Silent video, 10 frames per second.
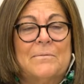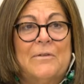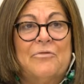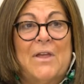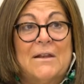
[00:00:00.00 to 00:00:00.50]

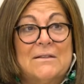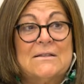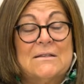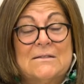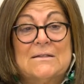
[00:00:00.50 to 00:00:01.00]
If that
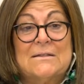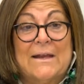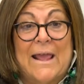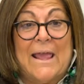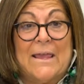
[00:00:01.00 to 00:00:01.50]
existed
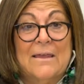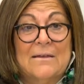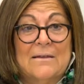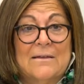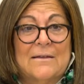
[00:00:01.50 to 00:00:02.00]

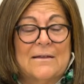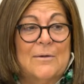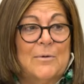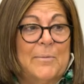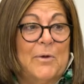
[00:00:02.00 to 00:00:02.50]
today,
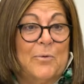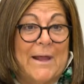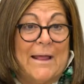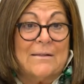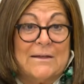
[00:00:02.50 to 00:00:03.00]
it would be a
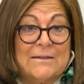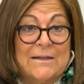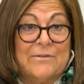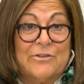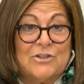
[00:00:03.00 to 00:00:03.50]
reality
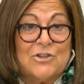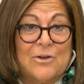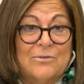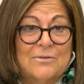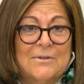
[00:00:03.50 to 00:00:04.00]
TV
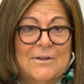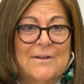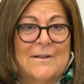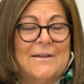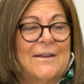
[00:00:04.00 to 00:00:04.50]
show,
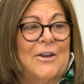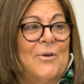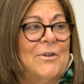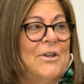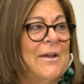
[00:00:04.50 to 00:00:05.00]
you
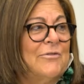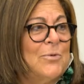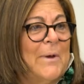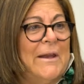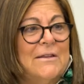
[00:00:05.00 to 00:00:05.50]
know, and you'd have
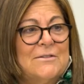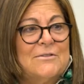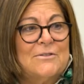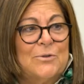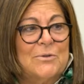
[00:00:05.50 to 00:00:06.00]
20
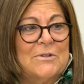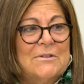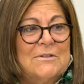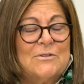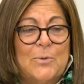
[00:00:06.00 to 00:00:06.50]

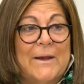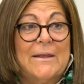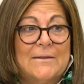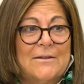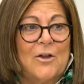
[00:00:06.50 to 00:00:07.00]
students,
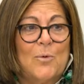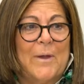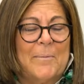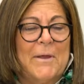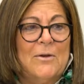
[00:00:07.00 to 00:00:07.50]
20
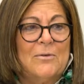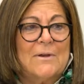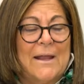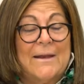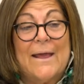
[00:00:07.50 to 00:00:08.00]
young women,
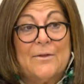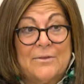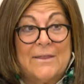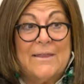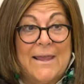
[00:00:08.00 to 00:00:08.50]
and
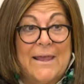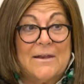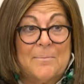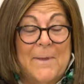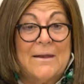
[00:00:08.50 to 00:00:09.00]
now then they
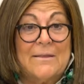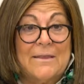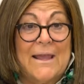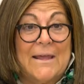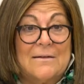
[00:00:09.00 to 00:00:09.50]
added men
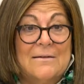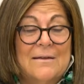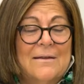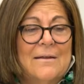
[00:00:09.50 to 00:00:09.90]
at the end,